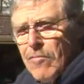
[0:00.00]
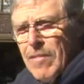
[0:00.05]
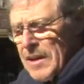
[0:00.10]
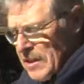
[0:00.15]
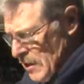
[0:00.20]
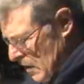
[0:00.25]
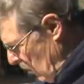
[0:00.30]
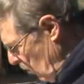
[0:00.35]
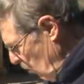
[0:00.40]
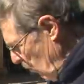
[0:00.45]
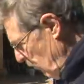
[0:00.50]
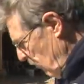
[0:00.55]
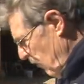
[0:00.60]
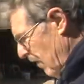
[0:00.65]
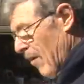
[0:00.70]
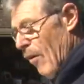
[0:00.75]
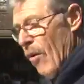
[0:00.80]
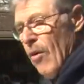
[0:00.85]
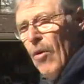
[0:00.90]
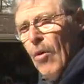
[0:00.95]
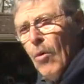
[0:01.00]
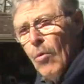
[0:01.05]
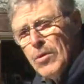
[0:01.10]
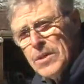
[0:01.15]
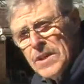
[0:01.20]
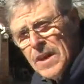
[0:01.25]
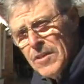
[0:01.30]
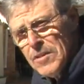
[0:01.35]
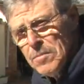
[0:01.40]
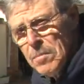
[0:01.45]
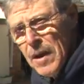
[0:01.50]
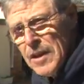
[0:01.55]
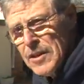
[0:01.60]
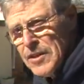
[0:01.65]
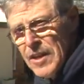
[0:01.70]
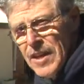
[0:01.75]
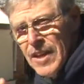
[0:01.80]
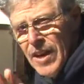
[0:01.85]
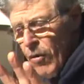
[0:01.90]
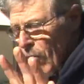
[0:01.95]
rinse that off. All sounds
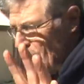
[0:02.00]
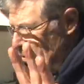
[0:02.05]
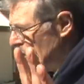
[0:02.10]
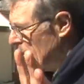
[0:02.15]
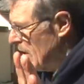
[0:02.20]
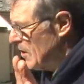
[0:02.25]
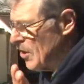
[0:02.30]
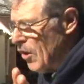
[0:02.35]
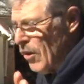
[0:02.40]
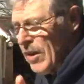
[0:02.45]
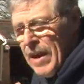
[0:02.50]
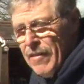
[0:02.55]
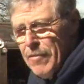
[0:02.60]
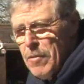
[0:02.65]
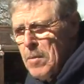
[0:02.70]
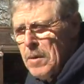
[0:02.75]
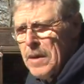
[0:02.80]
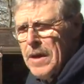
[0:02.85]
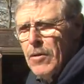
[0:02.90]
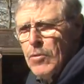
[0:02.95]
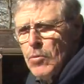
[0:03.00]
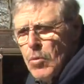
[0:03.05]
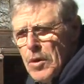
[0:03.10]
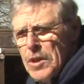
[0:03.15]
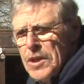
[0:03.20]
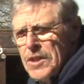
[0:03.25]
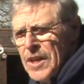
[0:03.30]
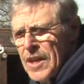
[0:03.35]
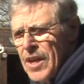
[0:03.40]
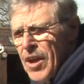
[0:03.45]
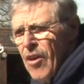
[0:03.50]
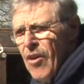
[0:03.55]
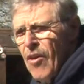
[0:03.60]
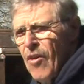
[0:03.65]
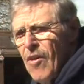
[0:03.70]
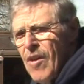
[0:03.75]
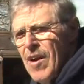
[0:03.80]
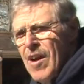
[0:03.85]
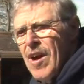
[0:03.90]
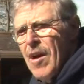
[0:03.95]
basic, all sounds like everybody else watches their
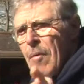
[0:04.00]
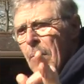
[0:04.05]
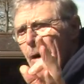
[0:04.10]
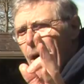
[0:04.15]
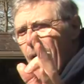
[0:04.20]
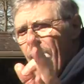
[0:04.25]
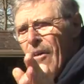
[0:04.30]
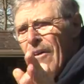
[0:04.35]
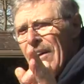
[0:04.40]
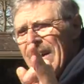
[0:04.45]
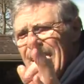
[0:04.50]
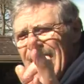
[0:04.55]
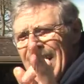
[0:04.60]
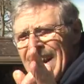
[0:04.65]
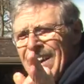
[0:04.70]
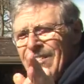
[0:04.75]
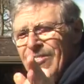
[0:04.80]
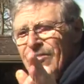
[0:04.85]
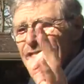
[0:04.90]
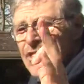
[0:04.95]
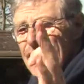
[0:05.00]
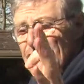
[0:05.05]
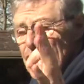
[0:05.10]
car, but I have the